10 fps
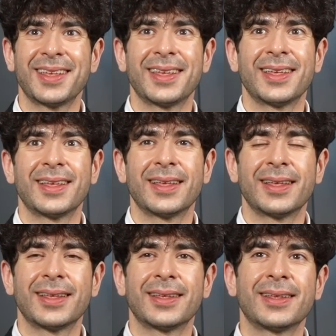And also,
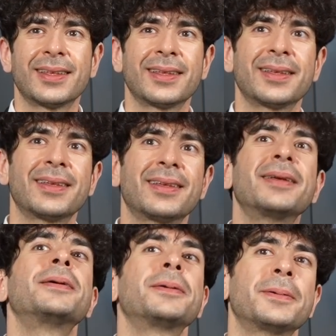have you played
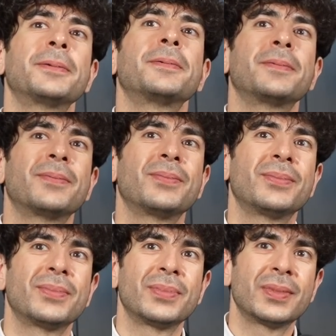Fight Forever by
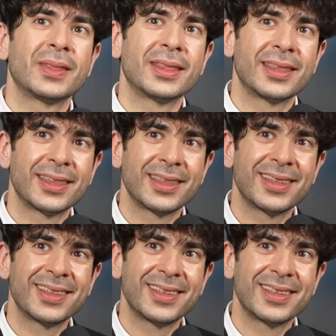chance? And if
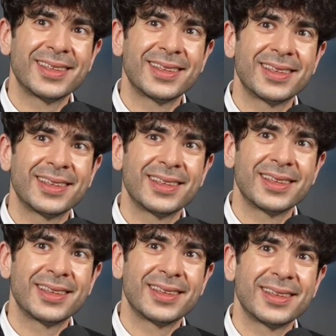so, uh, what's your
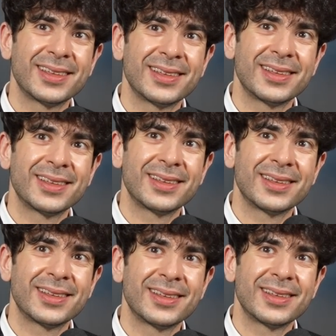favorite mode
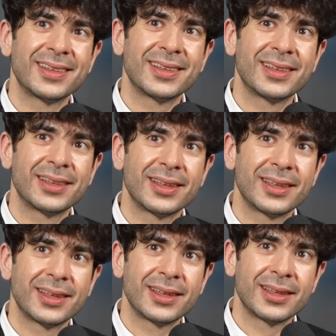in that game, or what are
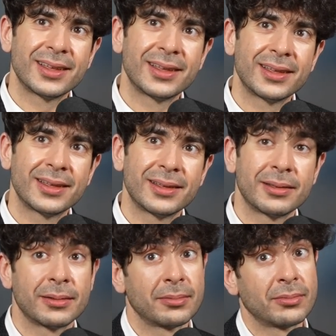you looking forward most
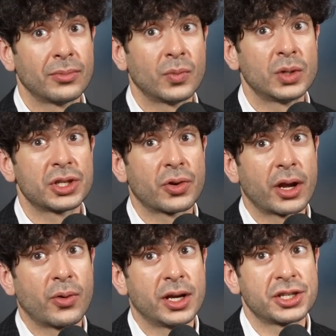to playing? Well, it's a
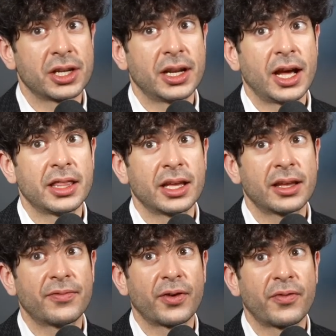great question. I think
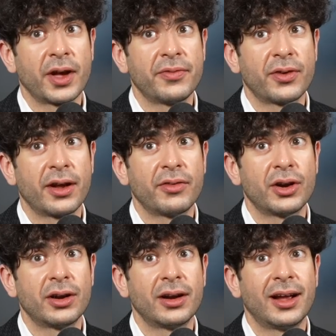for Fight
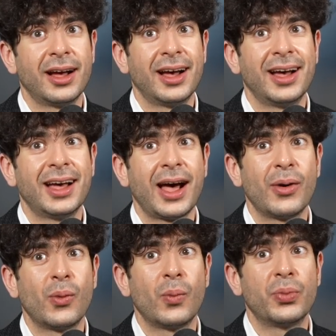Forever, uh,
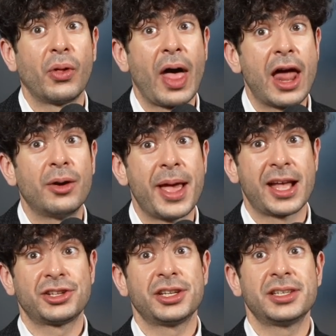the ladder
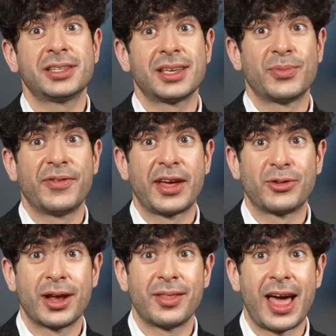matches, we've had
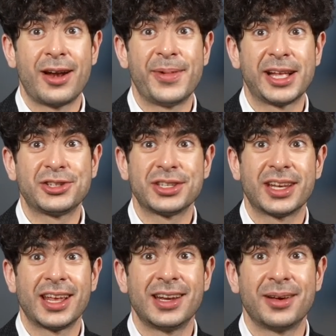great ladder matches
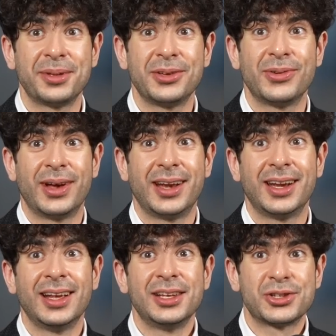in W, and
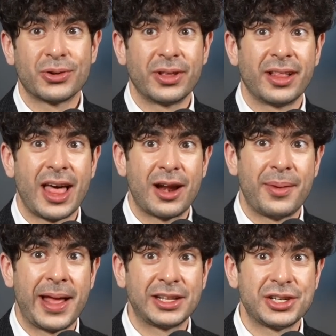certainly ladder
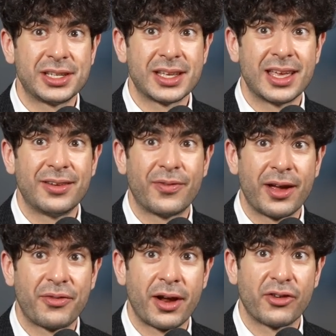matches in
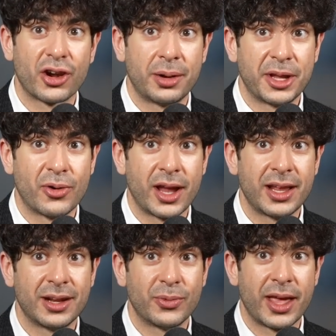Fight Forever are going to be
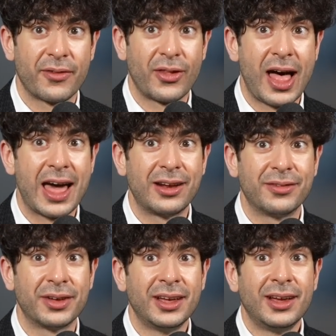great, and we have a lot
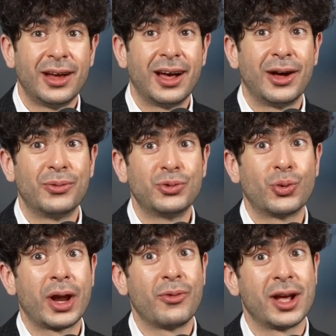of uh,
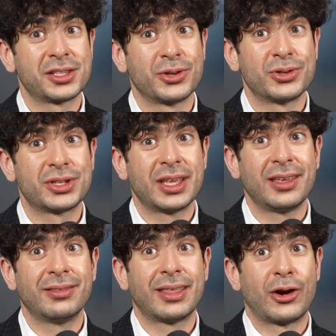great wrestlers
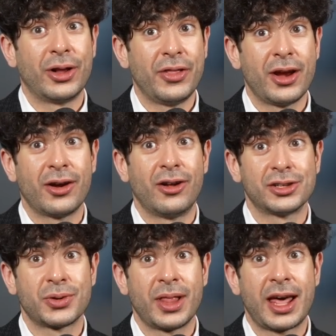that are in there, and
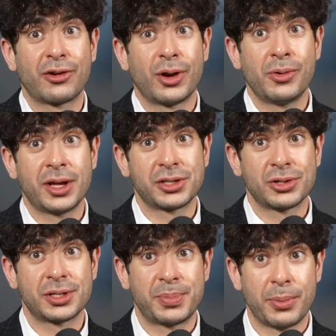also a lot of great
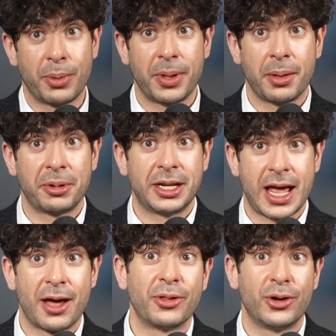wrestlers people will be able to
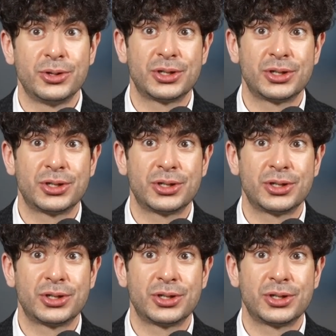download.